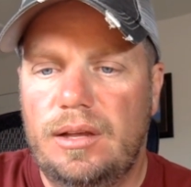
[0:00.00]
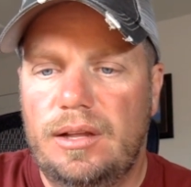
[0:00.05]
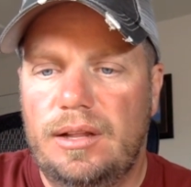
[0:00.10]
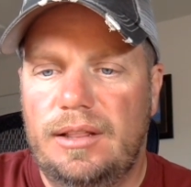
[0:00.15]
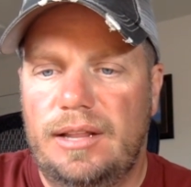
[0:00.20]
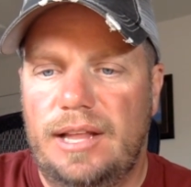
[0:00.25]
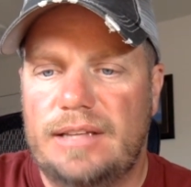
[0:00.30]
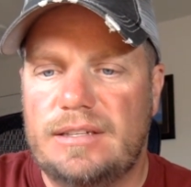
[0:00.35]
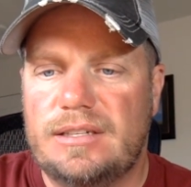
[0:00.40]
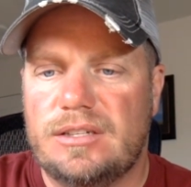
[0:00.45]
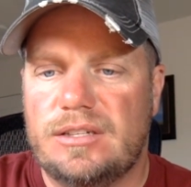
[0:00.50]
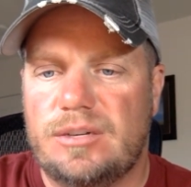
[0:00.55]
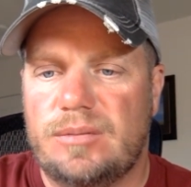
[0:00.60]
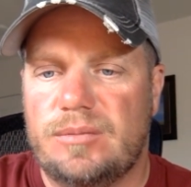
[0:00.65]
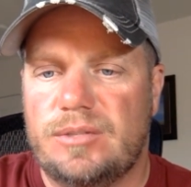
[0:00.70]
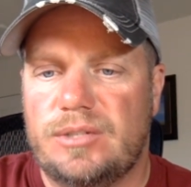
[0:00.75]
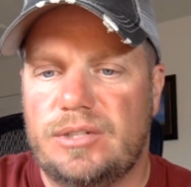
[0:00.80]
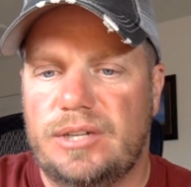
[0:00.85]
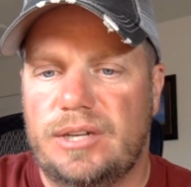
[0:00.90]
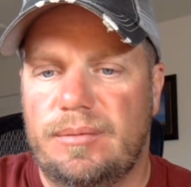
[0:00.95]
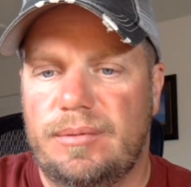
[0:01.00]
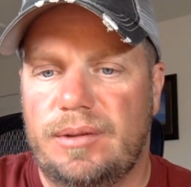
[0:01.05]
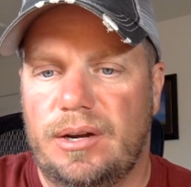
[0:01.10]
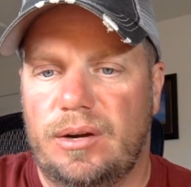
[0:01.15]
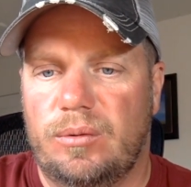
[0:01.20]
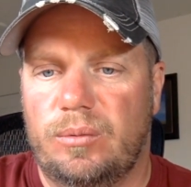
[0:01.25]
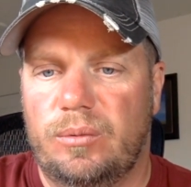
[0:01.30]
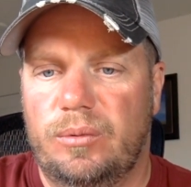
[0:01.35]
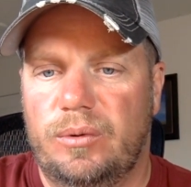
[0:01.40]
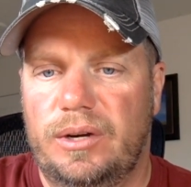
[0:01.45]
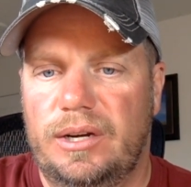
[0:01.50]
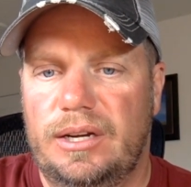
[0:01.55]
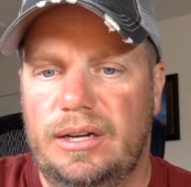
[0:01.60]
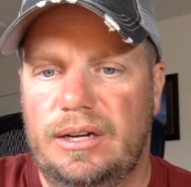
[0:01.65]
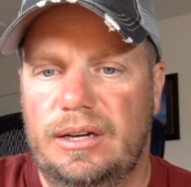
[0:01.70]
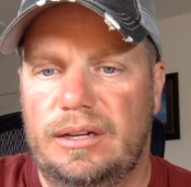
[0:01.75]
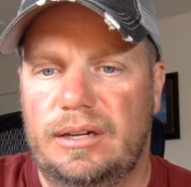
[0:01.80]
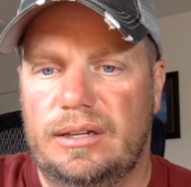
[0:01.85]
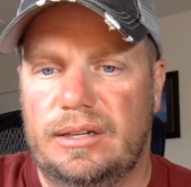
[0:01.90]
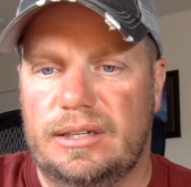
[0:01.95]
Lots of concerns with GM. They're
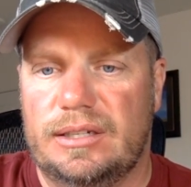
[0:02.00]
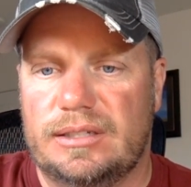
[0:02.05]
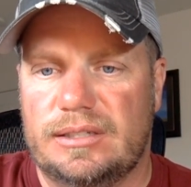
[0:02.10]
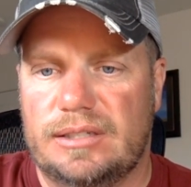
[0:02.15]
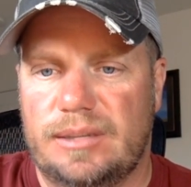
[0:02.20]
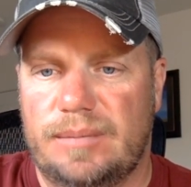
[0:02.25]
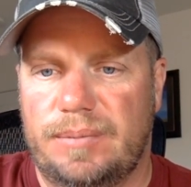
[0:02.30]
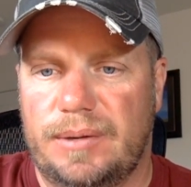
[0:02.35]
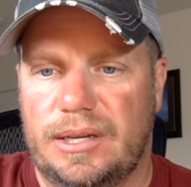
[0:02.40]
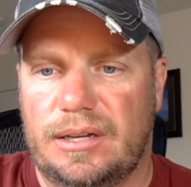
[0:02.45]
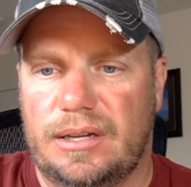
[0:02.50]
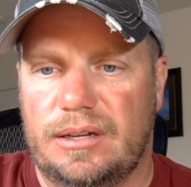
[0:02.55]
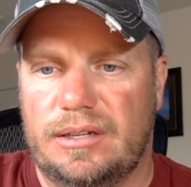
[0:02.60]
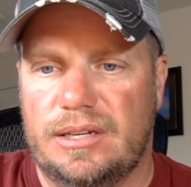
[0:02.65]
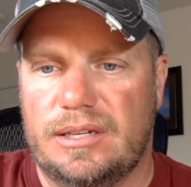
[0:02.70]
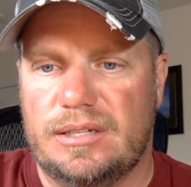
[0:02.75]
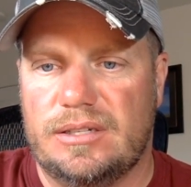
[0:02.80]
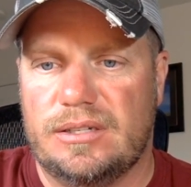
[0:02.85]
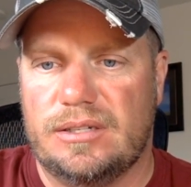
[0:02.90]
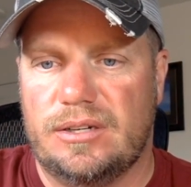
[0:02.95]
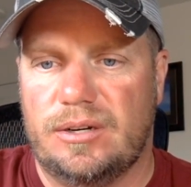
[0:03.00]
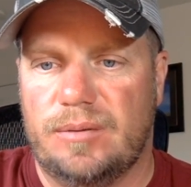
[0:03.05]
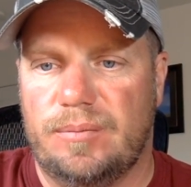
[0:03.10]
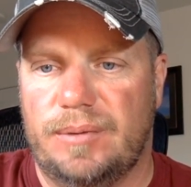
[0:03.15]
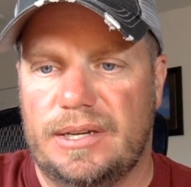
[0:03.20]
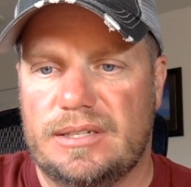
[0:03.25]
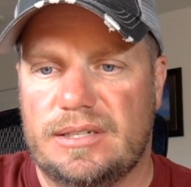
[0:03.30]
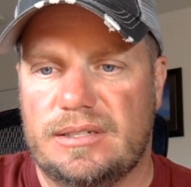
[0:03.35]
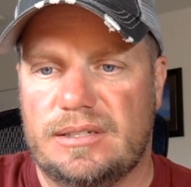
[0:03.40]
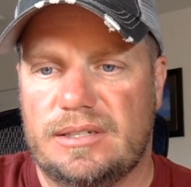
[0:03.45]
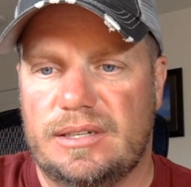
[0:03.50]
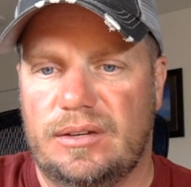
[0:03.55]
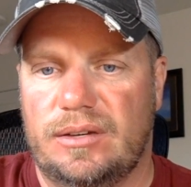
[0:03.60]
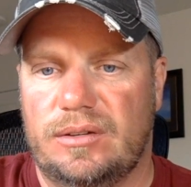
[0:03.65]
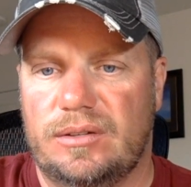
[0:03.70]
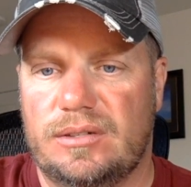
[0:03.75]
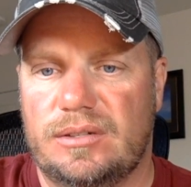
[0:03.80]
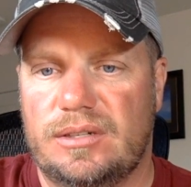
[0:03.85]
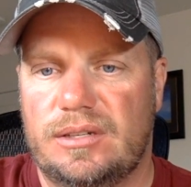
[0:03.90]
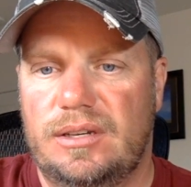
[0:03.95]
really slipping in the distant third place in
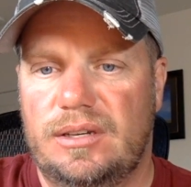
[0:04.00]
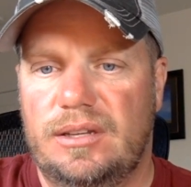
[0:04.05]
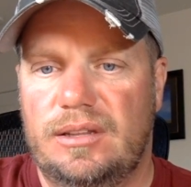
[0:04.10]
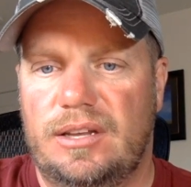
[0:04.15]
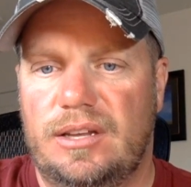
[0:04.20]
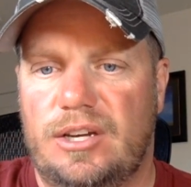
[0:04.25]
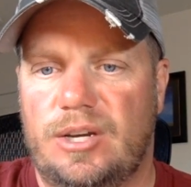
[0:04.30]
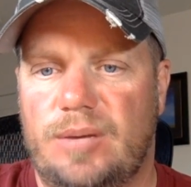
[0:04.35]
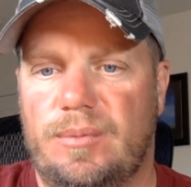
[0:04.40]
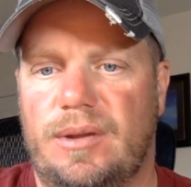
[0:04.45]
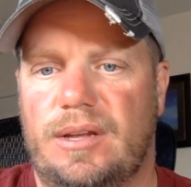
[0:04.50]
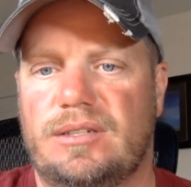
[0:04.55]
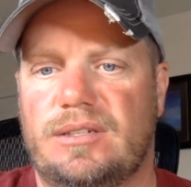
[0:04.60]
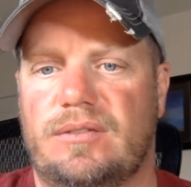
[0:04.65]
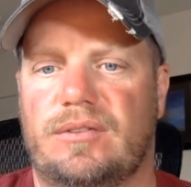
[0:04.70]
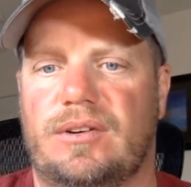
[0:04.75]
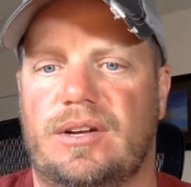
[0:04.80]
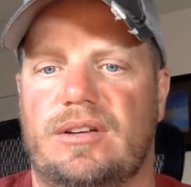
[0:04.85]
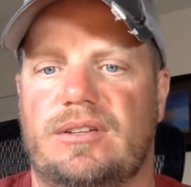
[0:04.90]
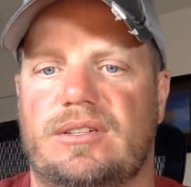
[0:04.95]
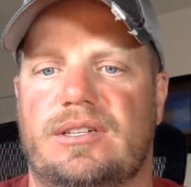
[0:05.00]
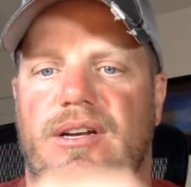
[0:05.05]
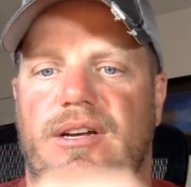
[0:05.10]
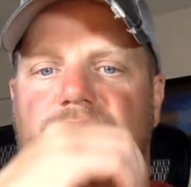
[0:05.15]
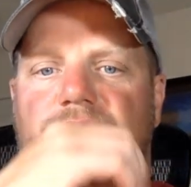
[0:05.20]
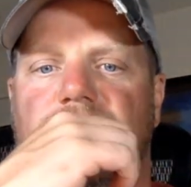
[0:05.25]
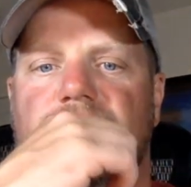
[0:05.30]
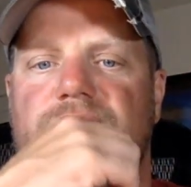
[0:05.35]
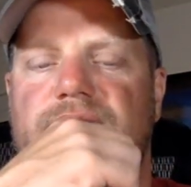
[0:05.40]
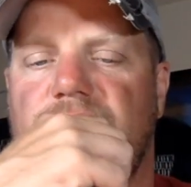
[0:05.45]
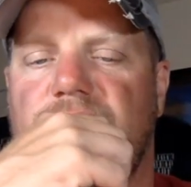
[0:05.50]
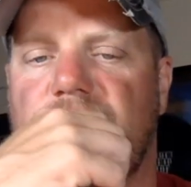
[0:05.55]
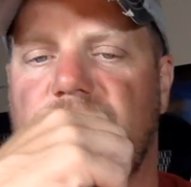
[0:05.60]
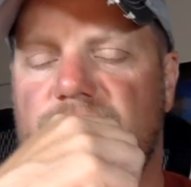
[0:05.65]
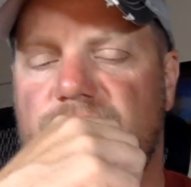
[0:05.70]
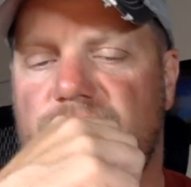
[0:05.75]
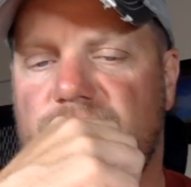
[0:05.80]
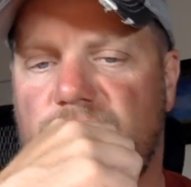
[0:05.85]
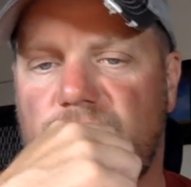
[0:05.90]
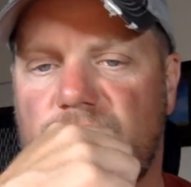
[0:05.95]
sales. The cheap on Silverado and Sierra redesign
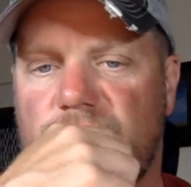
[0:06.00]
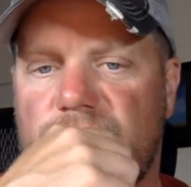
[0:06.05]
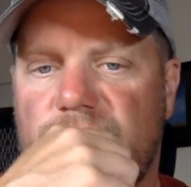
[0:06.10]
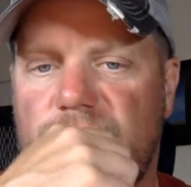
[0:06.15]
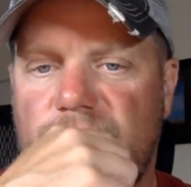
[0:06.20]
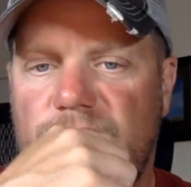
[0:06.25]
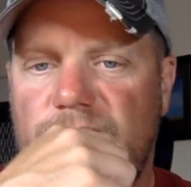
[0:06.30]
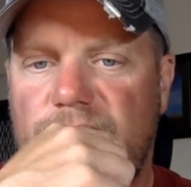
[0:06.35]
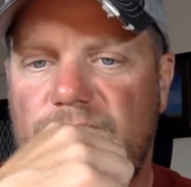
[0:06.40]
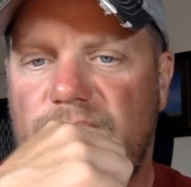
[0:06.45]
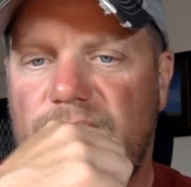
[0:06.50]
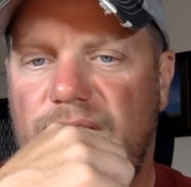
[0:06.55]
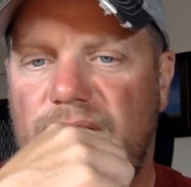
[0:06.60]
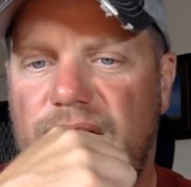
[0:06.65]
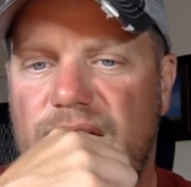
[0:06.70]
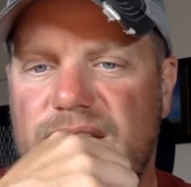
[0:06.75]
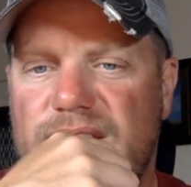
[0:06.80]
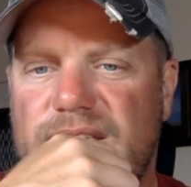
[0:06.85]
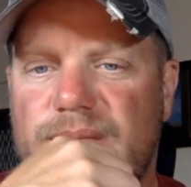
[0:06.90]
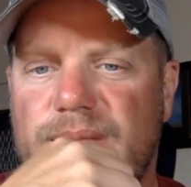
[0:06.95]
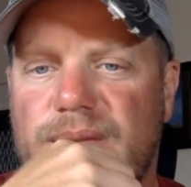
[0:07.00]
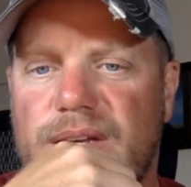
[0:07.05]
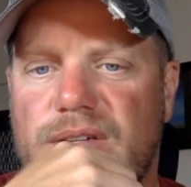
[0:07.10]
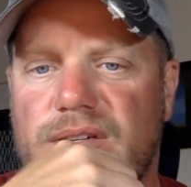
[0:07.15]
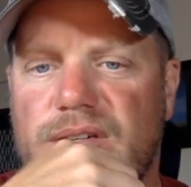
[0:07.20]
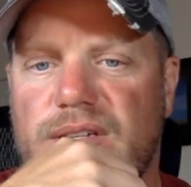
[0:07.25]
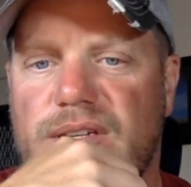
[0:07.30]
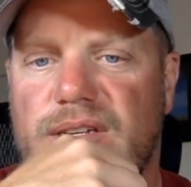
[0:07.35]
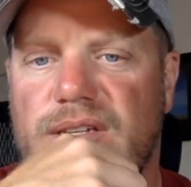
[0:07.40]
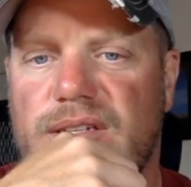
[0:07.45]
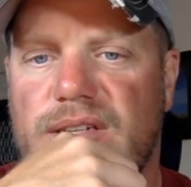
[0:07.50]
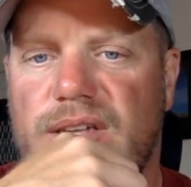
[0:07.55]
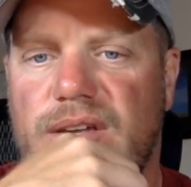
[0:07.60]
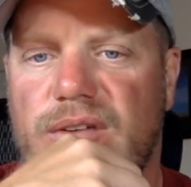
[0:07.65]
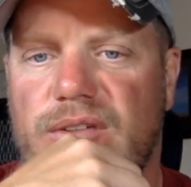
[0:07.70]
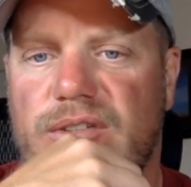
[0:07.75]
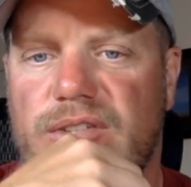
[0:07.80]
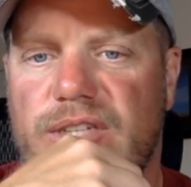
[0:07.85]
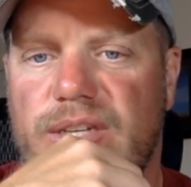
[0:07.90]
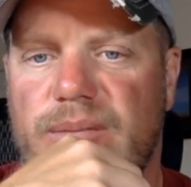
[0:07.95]
it shows. It's going to be interesting to see how
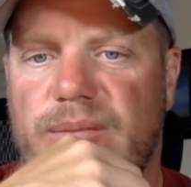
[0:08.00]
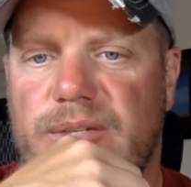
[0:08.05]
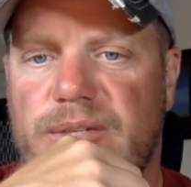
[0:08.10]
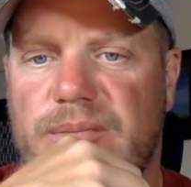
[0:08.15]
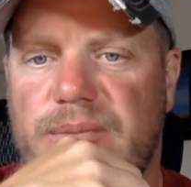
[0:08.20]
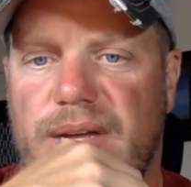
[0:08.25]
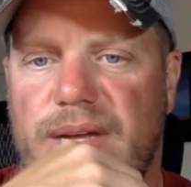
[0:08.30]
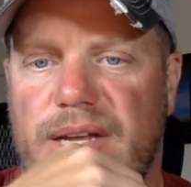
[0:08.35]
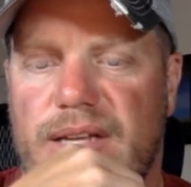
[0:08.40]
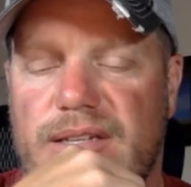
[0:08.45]
GM responds.